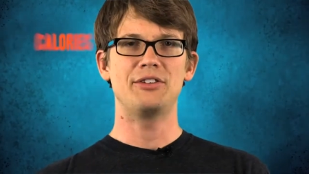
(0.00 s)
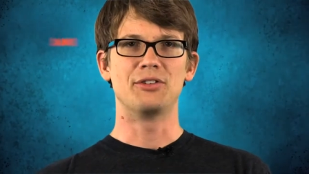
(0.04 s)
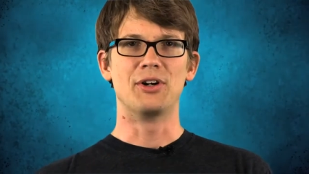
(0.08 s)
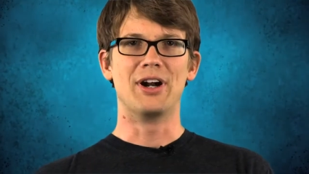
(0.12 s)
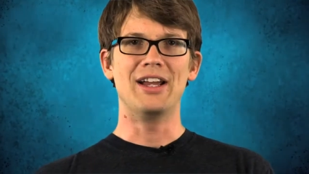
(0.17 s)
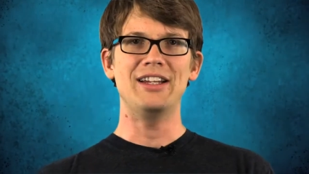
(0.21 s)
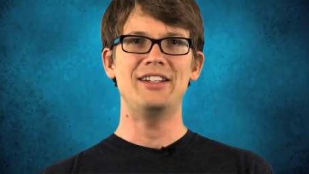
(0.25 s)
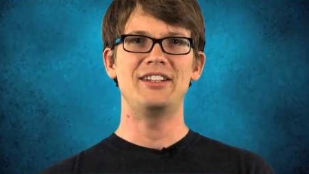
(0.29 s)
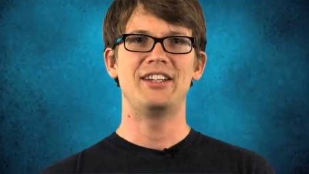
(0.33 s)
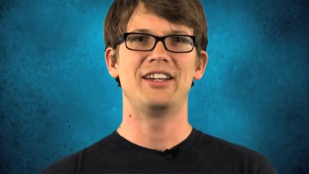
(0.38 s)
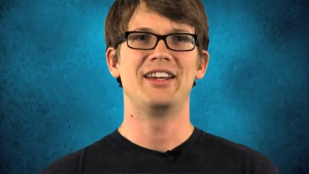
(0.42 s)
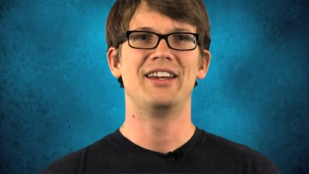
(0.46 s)

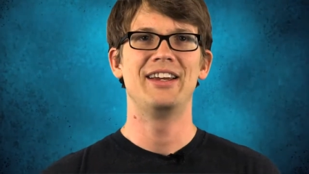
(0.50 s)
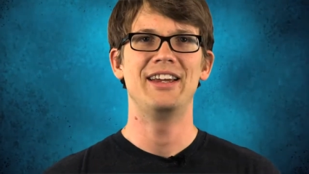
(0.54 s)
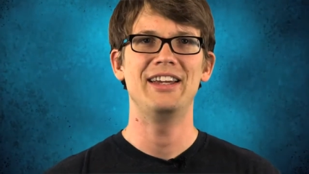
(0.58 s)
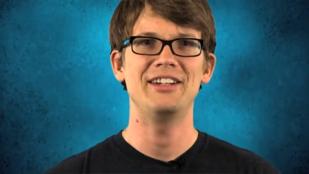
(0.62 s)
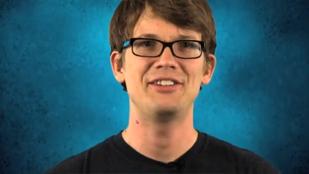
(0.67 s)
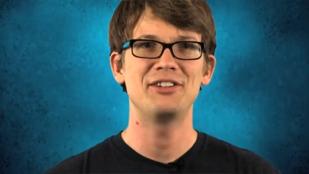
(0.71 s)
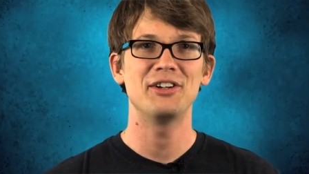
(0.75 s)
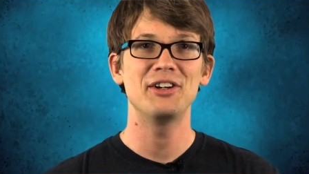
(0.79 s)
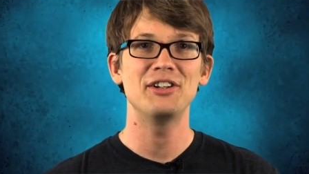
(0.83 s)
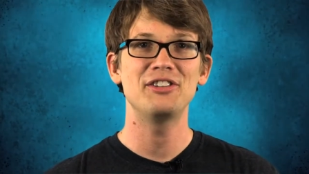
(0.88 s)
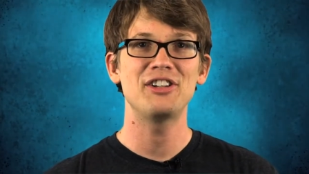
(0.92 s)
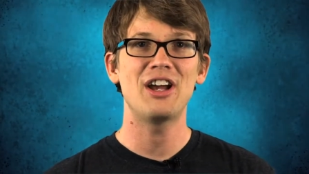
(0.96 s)
right. It
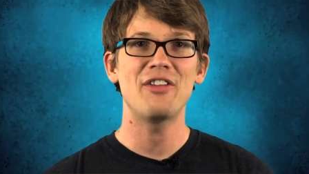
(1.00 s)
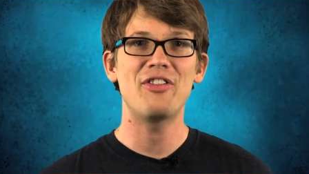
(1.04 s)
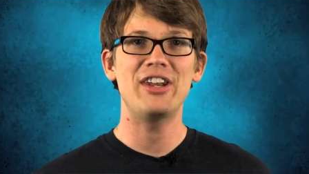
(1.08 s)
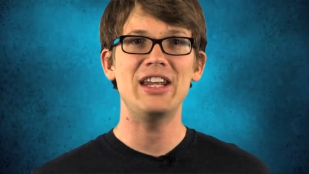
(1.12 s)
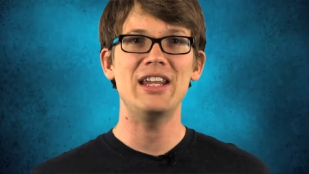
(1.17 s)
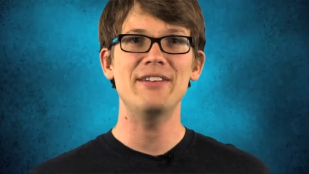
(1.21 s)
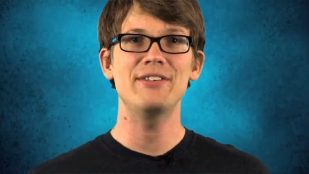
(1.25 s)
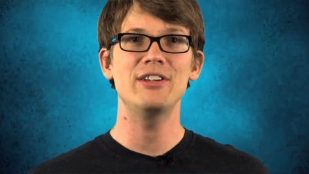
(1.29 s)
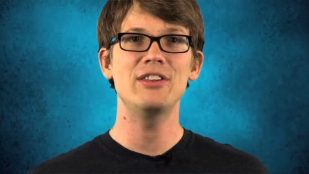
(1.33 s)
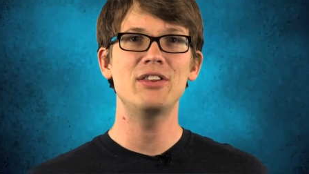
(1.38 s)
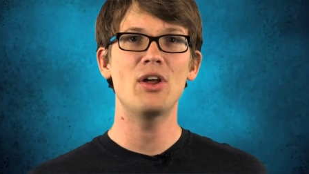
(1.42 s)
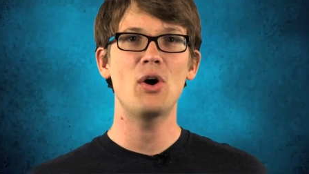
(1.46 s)
turns out that
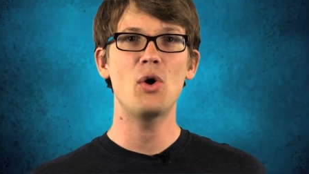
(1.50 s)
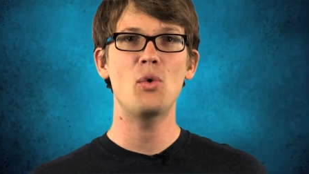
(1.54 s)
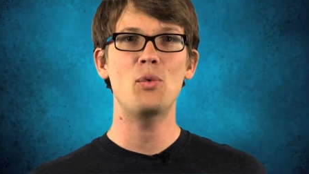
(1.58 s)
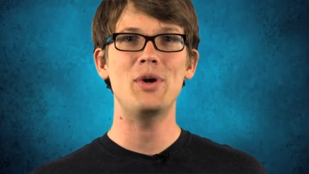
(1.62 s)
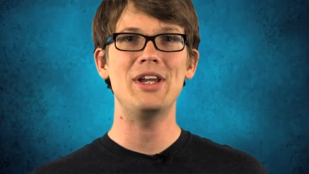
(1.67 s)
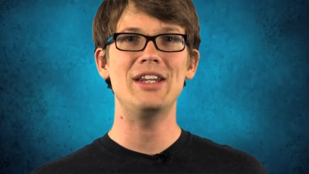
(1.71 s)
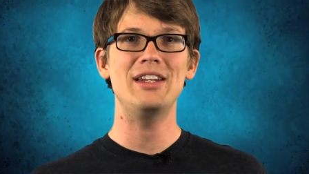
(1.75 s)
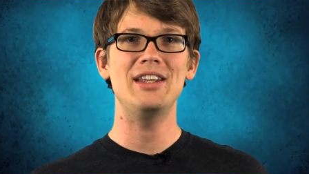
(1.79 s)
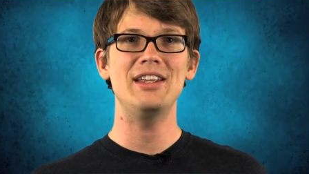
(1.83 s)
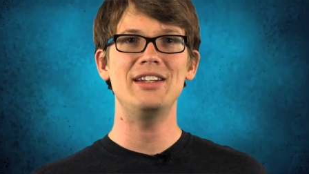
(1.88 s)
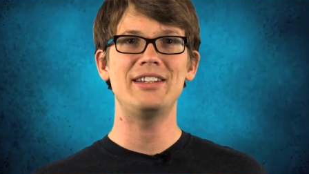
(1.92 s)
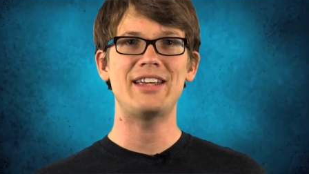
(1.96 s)
even though
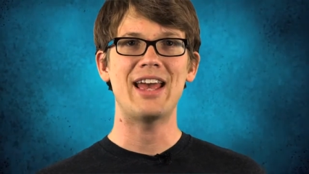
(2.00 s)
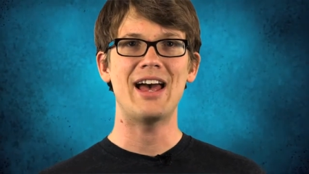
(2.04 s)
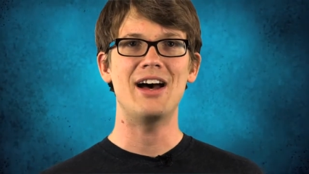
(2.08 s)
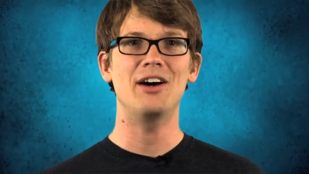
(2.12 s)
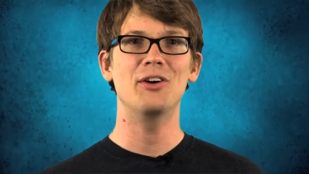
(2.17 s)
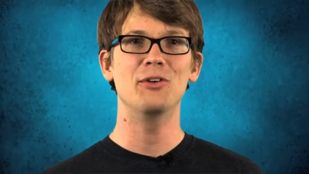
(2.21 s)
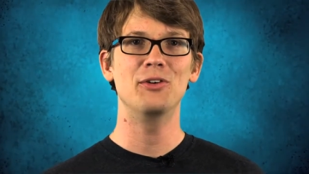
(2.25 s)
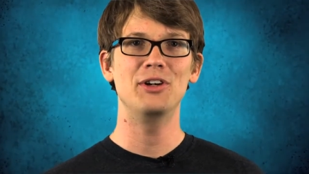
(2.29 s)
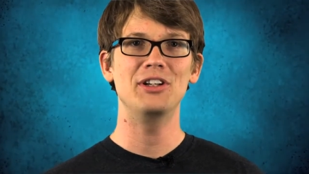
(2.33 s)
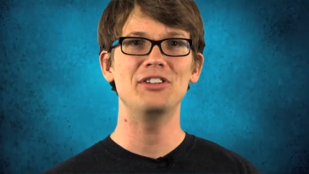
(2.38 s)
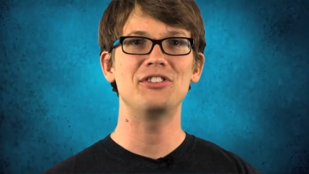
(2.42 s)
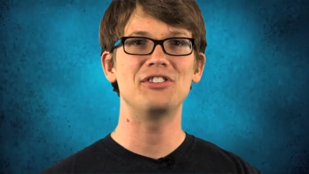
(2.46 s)
we need
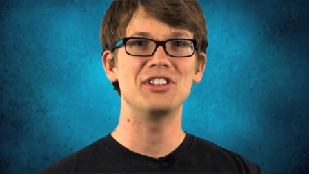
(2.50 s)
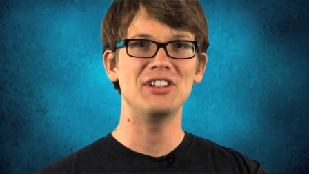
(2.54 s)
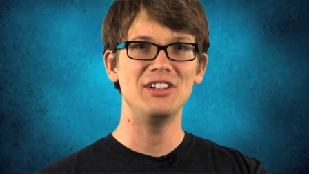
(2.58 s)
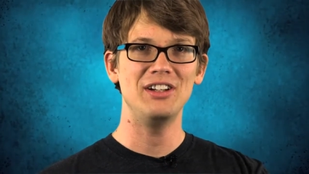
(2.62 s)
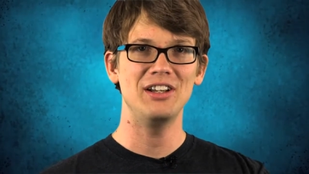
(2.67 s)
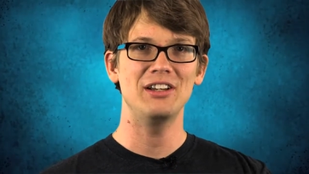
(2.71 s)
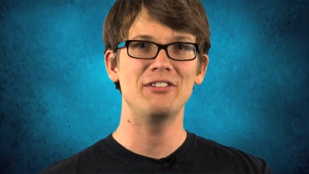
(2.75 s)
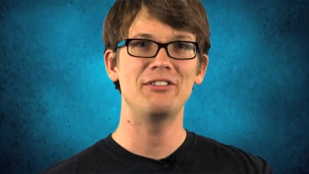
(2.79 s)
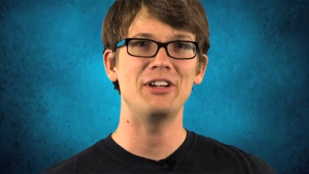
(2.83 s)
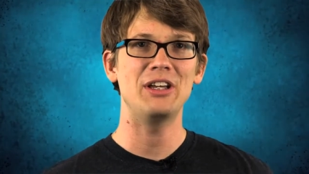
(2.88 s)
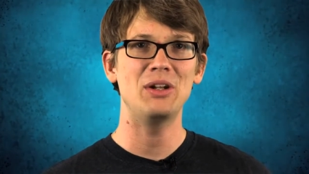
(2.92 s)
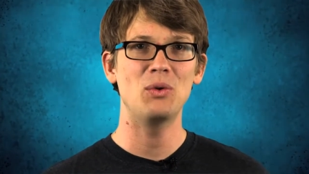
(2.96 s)
calories to
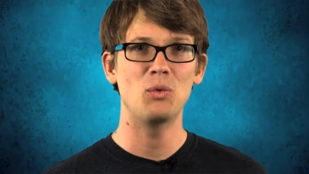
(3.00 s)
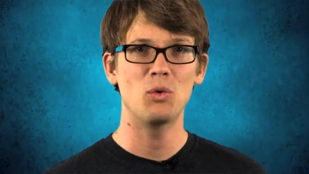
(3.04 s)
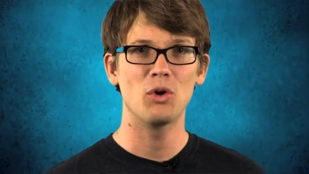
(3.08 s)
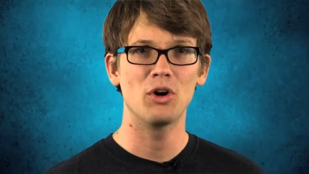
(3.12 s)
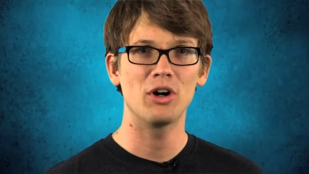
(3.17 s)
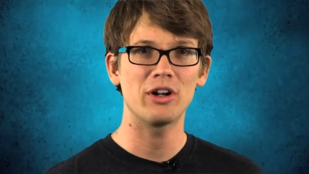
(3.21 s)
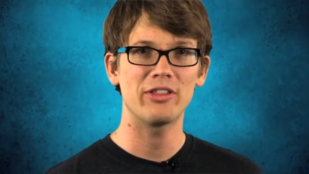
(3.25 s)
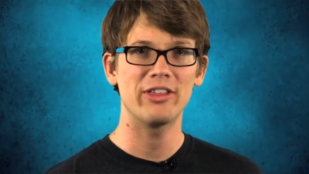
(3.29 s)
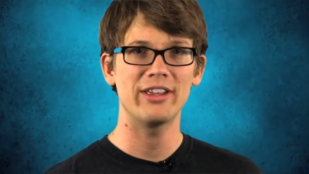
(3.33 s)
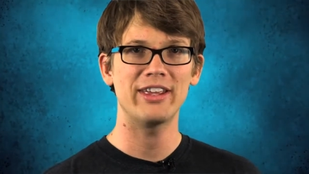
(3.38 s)
live and work,